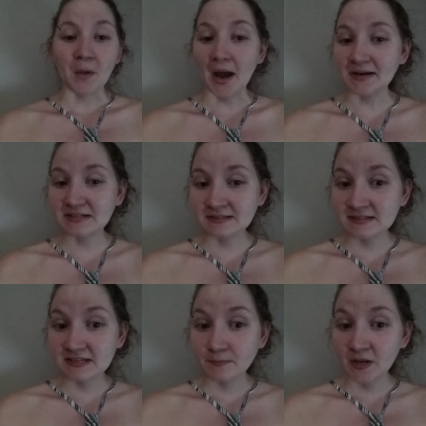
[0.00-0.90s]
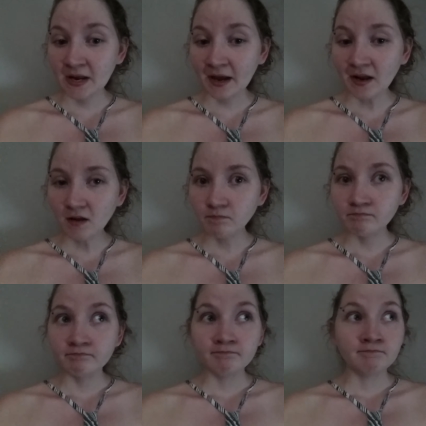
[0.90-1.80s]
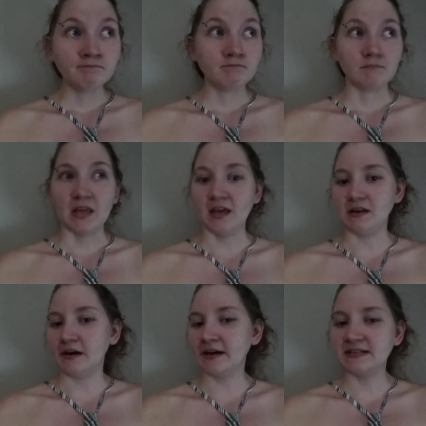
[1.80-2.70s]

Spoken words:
I didn't sleep at night, and